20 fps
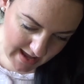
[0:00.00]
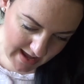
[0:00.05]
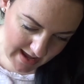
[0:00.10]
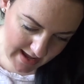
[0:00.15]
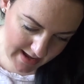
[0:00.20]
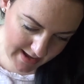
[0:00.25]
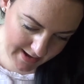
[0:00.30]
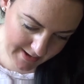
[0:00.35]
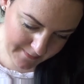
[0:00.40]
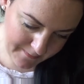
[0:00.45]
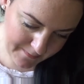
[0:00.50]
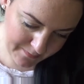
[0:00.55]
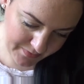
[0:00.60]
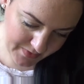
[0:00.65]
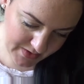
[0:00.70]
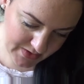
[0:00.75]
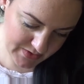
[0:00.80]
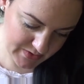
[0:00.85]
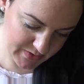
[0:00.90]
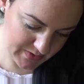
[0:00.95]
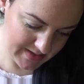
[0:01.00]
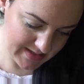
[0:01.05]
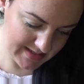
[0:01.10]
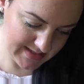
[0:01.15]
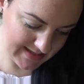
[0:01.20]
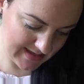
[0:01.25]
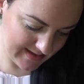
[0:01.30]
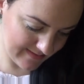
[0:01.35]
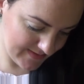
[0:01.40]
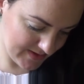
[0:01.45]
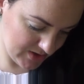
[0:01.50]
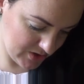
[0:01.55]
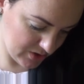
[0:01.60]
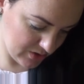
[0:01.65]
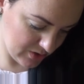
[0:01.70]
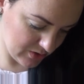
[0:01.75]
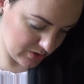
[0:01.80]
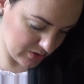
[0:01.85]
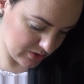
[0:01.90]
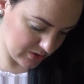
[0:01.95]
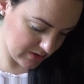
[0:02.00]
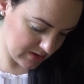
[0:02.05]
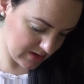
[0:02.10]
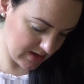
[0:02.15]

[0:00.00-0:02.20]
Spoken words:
So this gives you